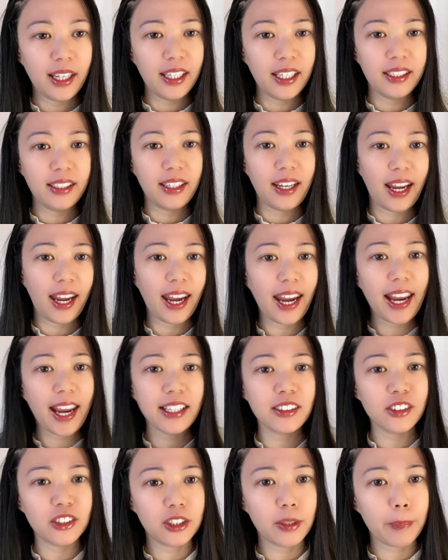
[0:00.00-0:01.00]

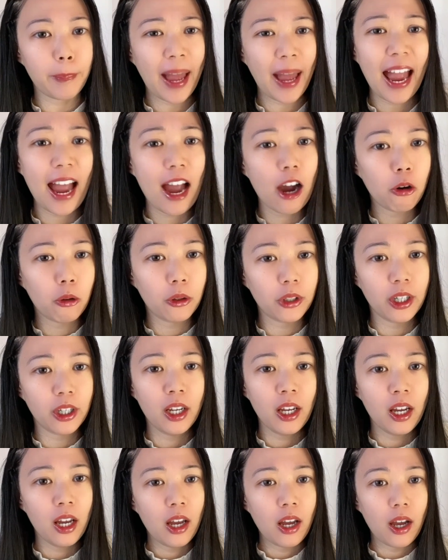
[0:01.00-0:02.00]
enhance the
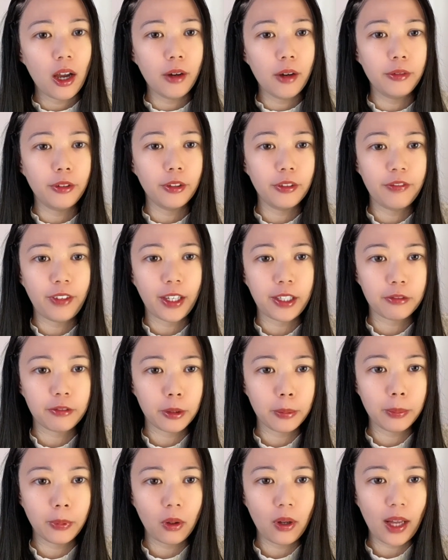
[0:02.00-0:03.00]
power of your
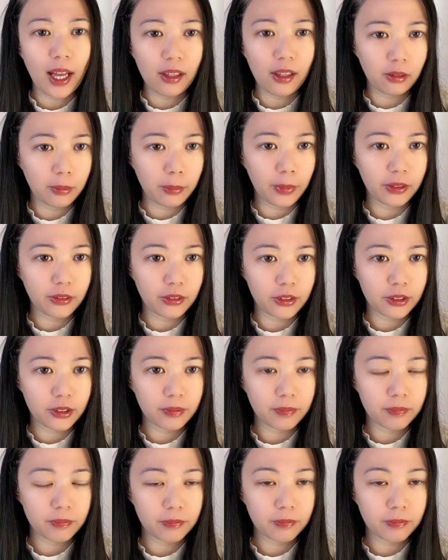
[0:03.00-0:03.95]
favorable element.